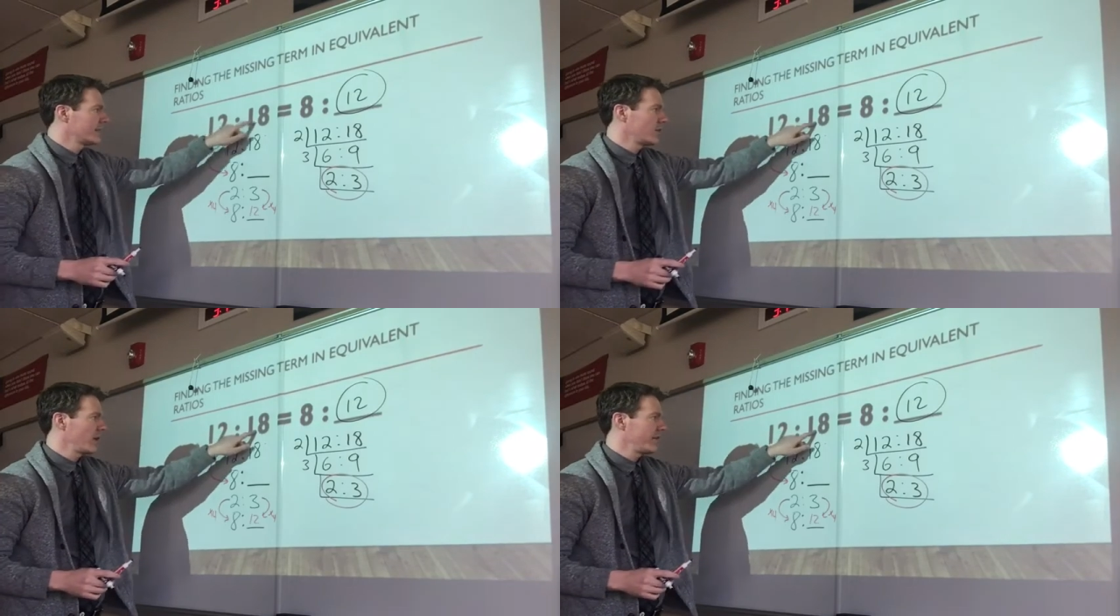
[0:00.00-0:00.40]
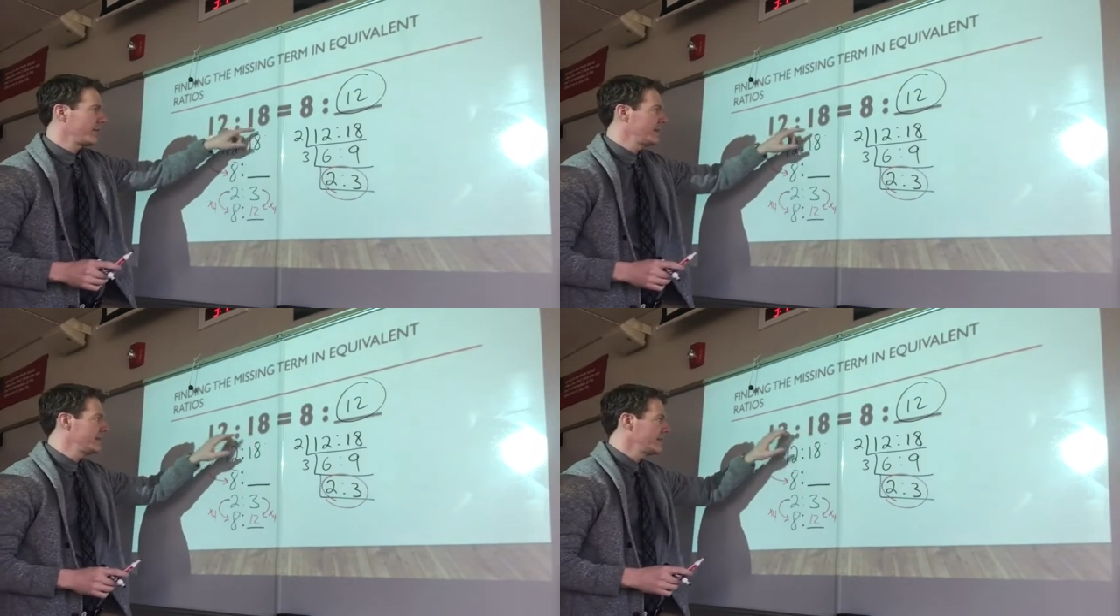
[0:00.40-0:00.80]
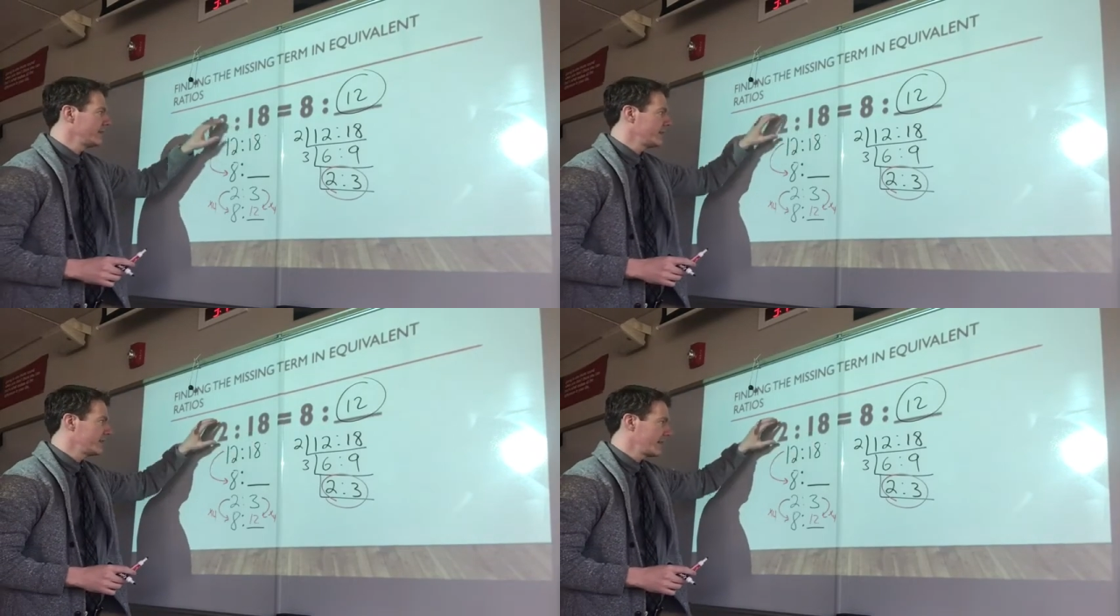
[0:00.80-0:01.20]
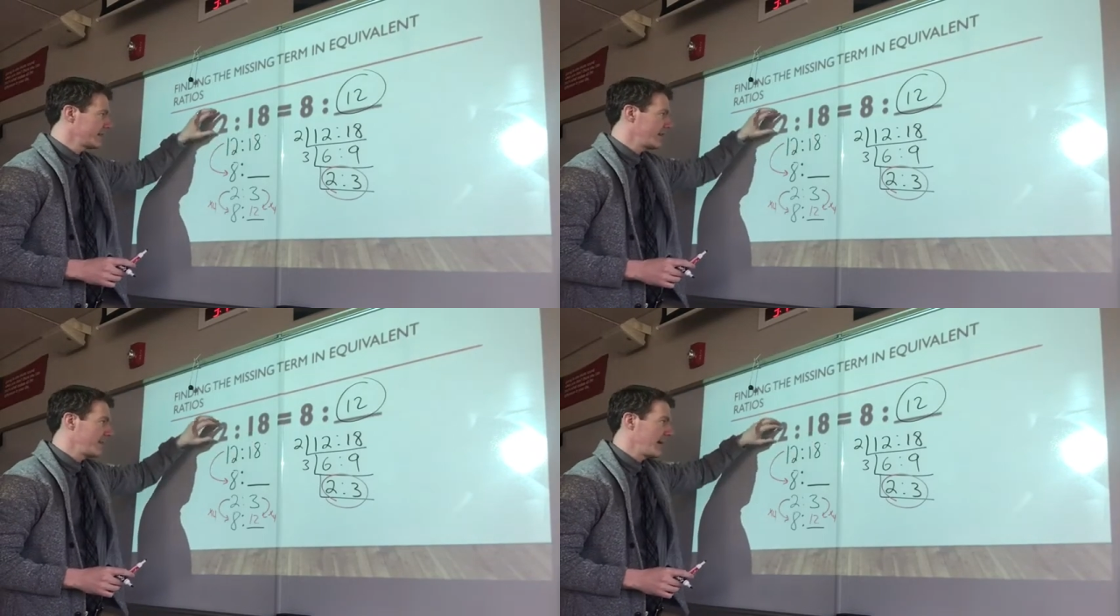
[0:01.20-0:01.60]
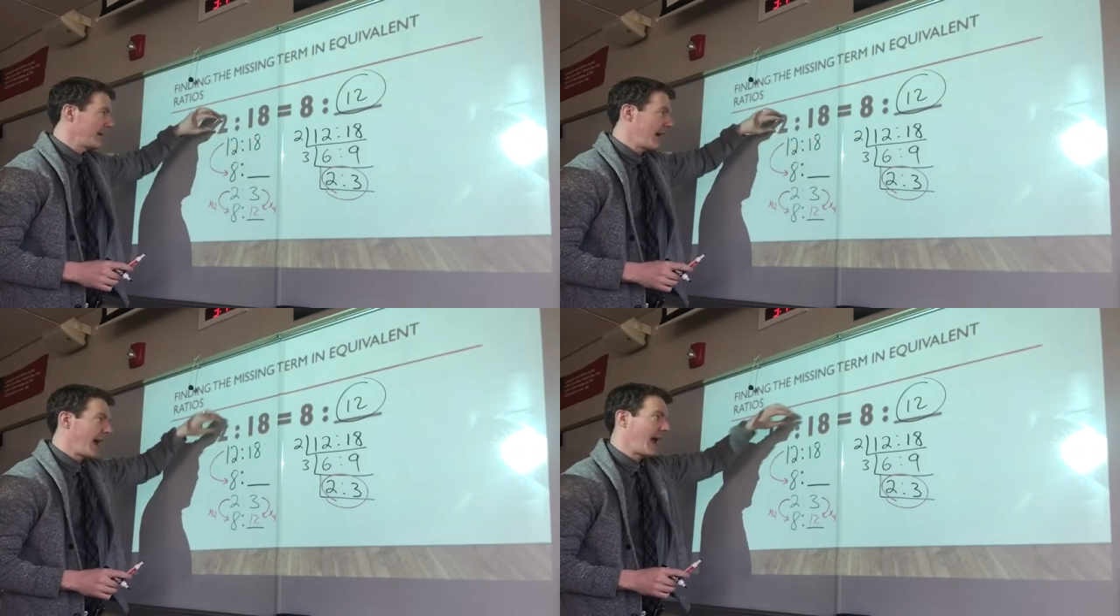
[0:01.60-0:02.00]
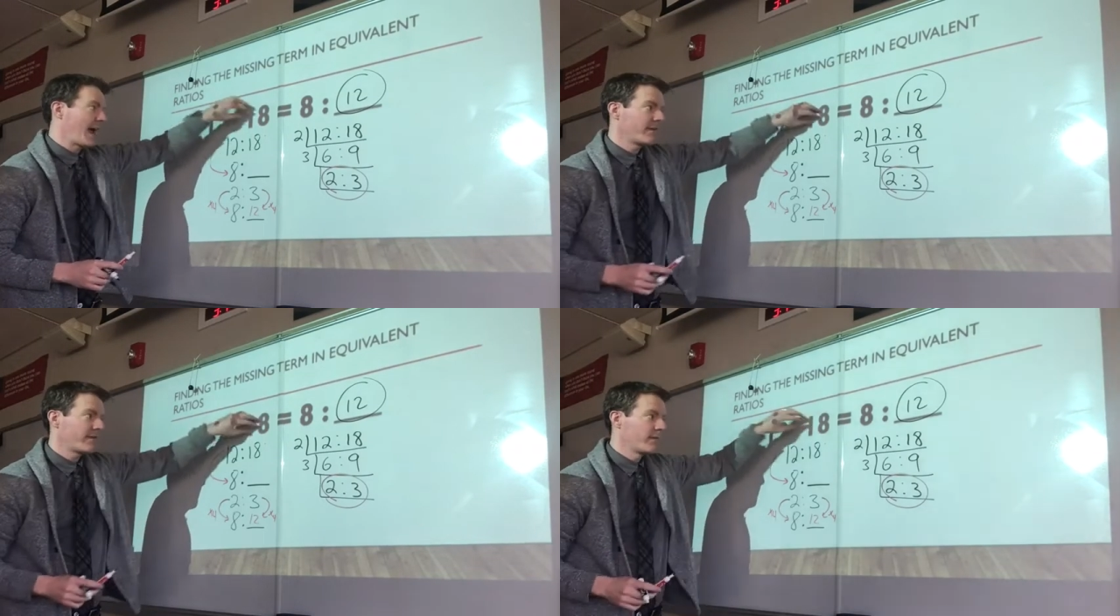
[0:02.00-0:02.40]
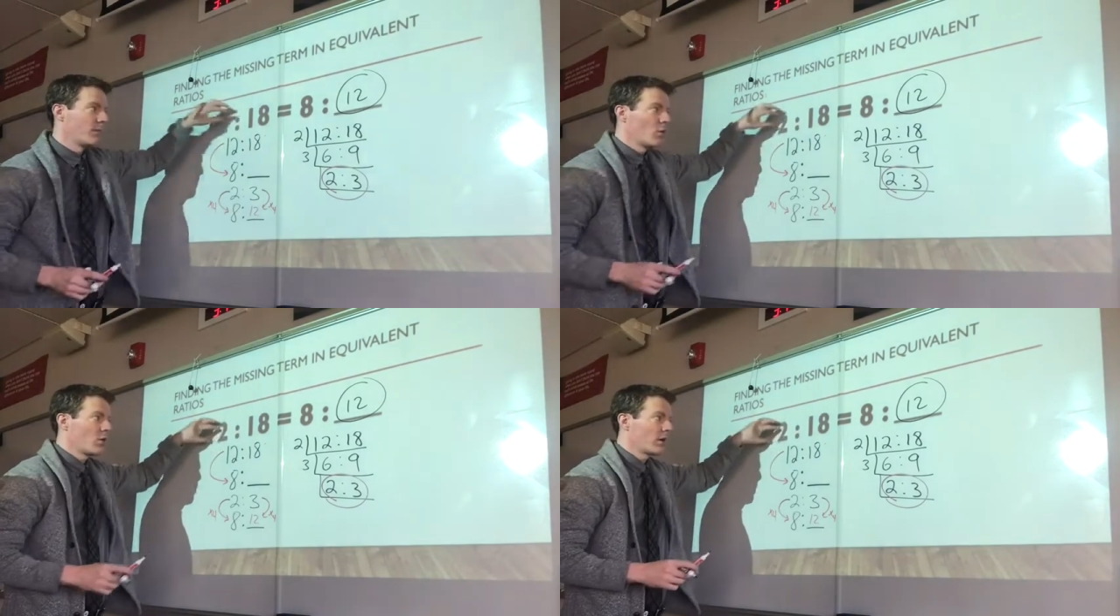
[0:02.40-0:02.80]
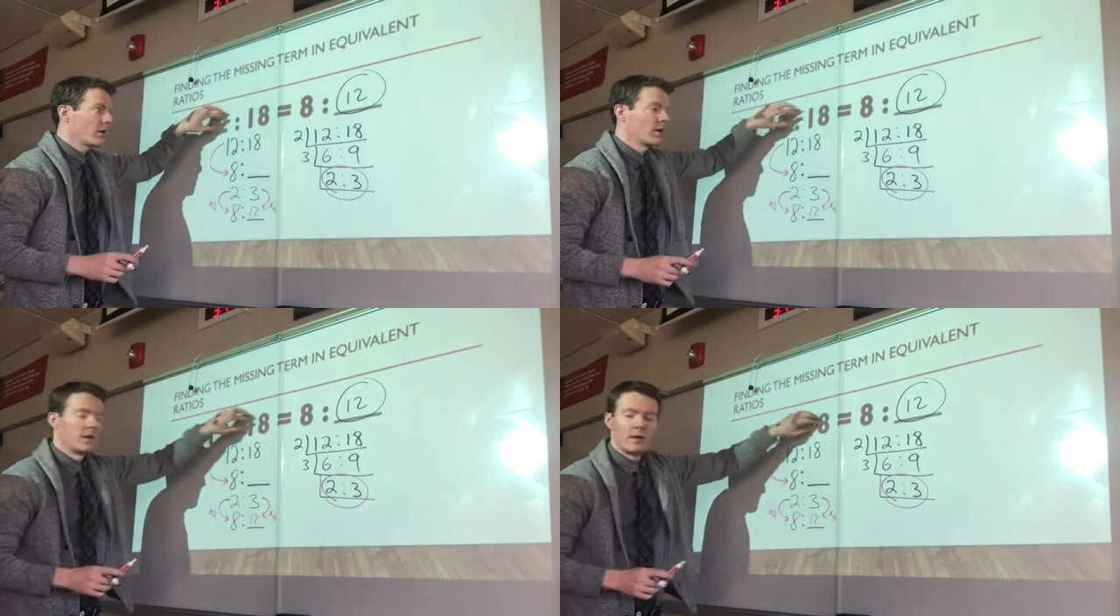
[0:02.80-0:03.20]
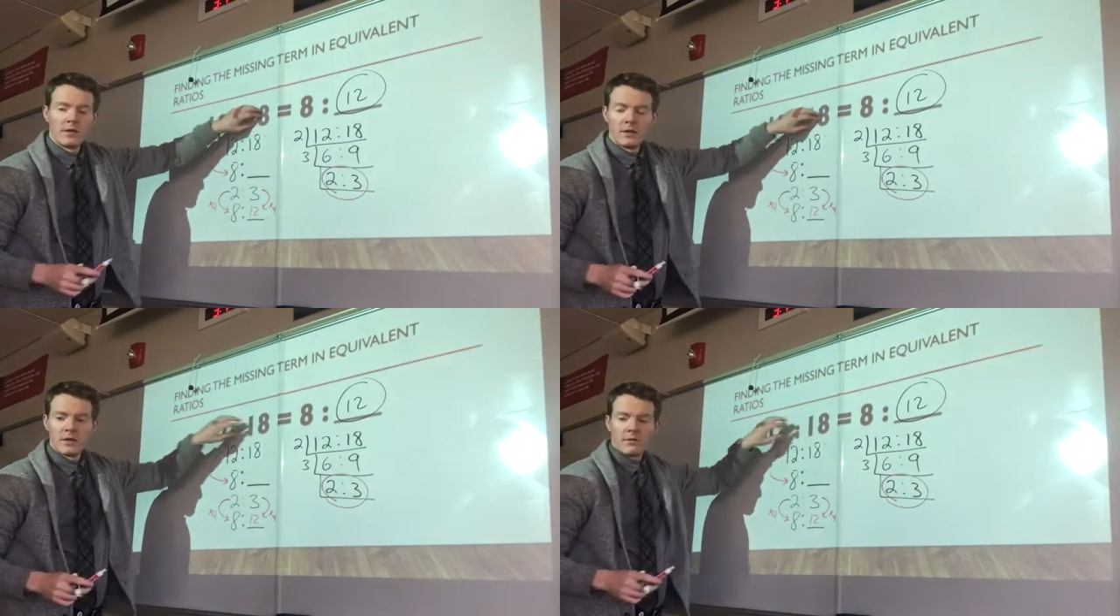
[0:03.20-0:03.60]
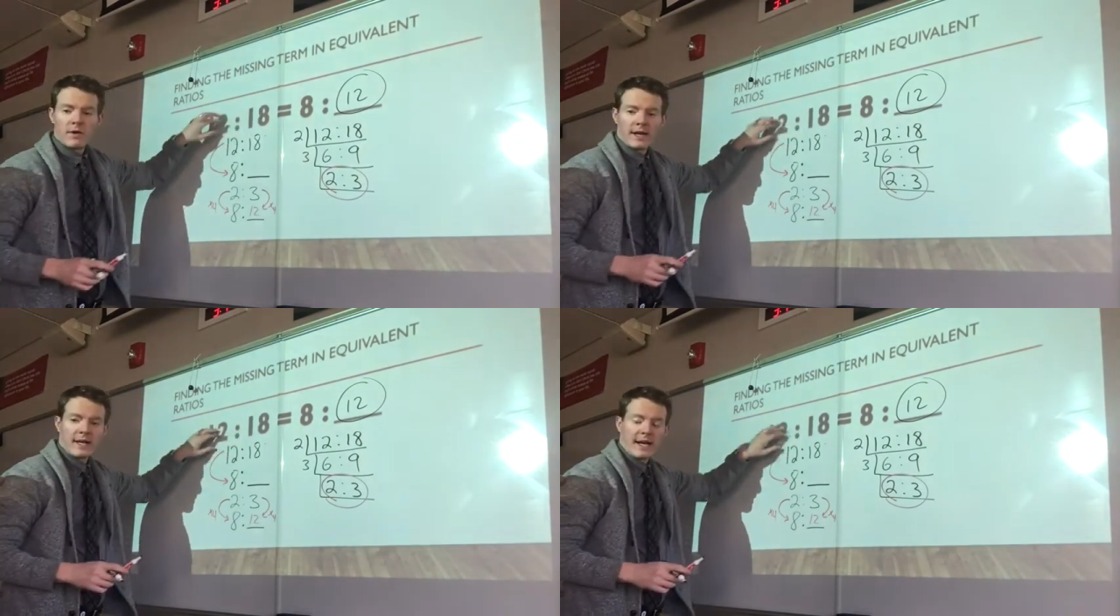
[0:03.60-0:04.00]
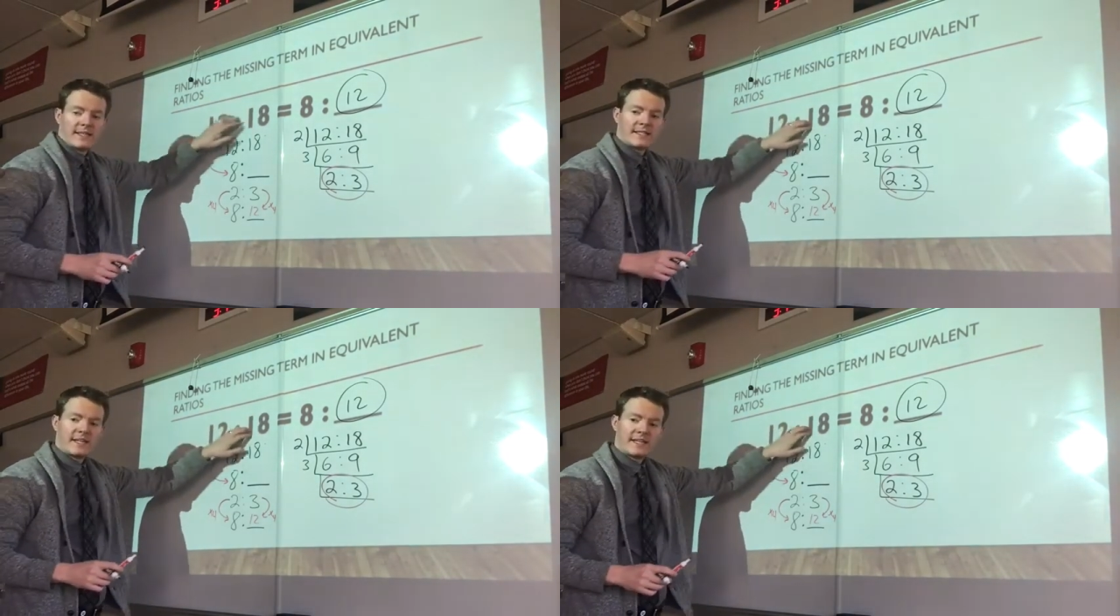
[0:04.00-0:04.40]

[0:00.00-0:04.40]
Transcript: away from 18, so it's actually about a half more right? 18 is